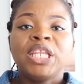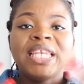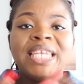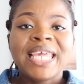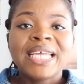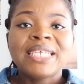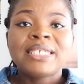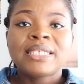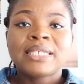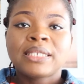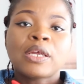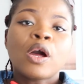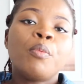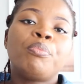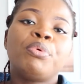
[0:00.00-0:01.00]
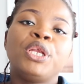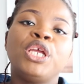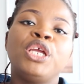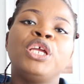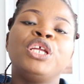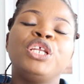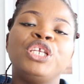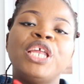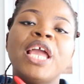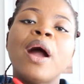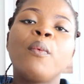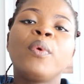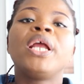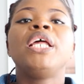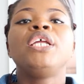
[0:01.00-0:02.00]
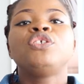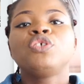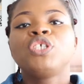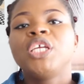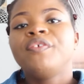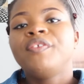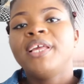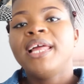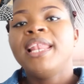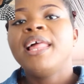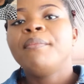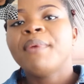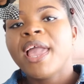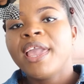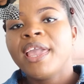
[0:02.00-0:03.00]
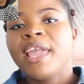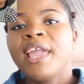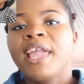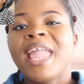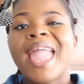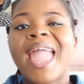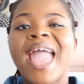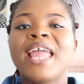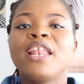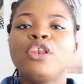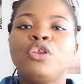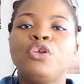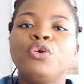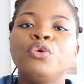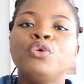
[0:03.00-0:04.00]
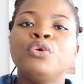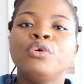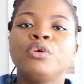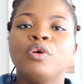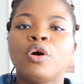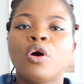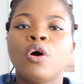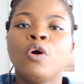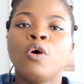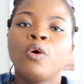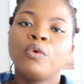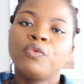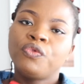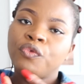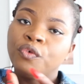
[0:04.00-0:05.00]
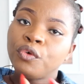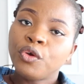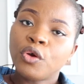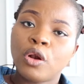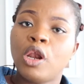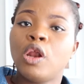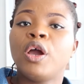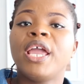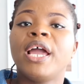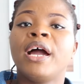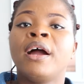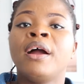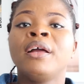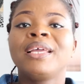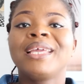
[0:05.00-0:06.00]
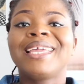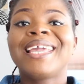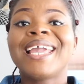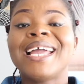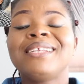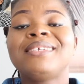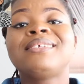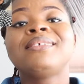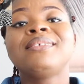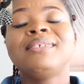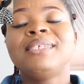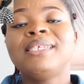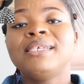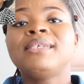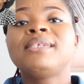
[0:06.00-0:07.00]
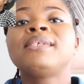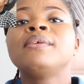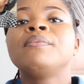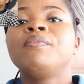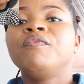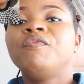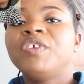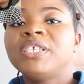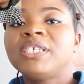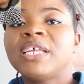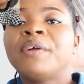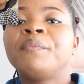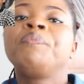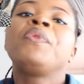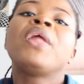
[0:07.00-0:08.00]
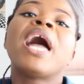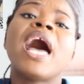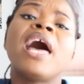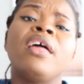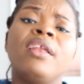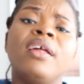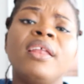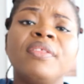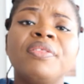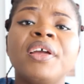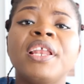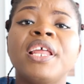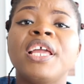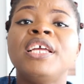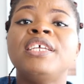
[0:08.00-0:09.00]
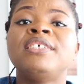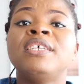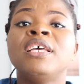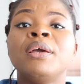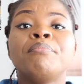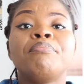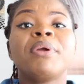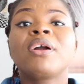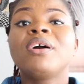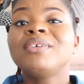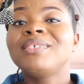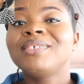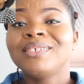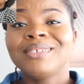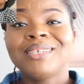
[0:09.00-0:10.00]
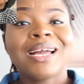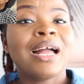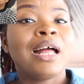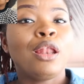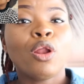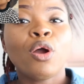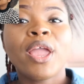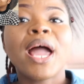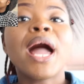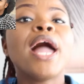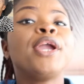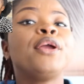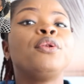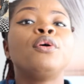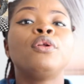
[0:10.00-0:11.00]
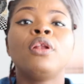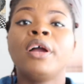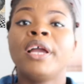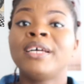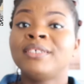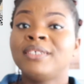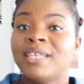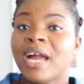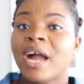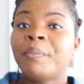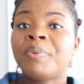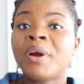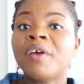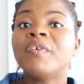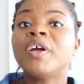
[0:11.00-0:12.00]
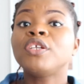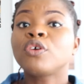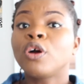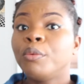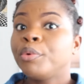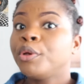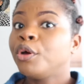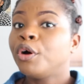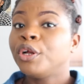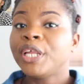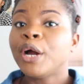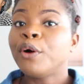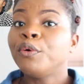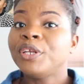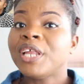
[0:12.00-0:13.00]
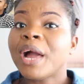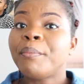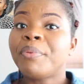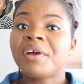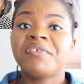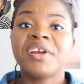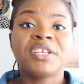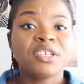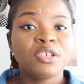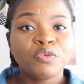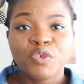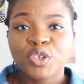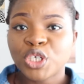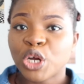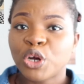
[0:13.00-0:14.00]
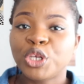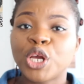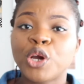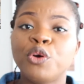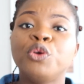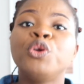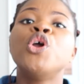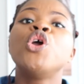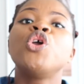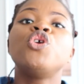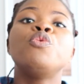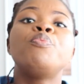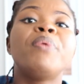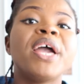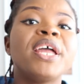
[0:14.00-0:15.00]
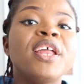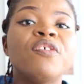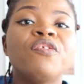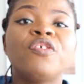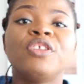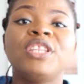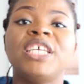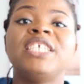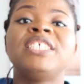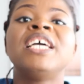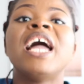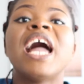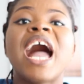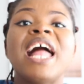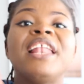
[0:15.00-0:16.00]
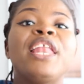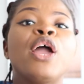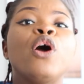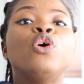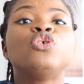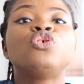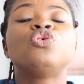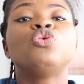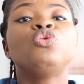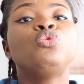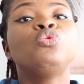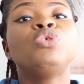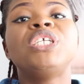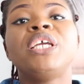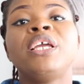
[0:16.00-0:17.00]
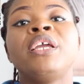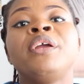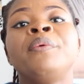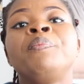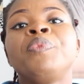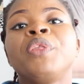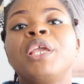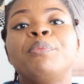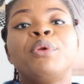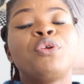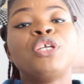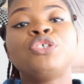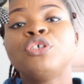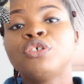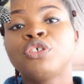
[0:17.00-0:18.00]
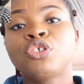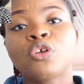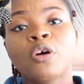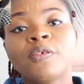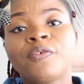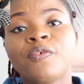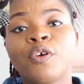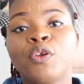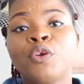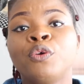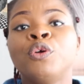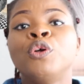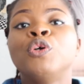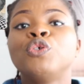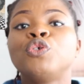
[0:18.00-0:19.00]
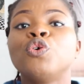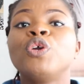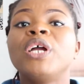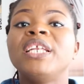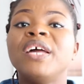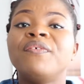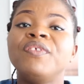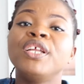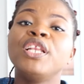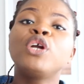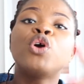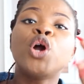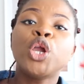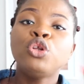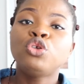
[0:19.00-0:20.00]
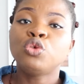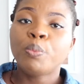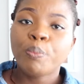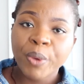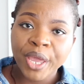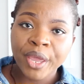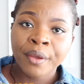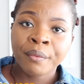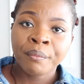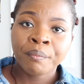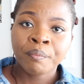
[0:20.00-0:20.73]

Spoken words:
this company, they are willing to give the LMIA, and you, or through your lawyer, get this visa. And another thing is, because they are a lawyer, and you know lawyers, they are a private company on their own, they are a private individual on their own, you pay them for this, and they also do the immigration stuff for you. So you're definitely going to pay,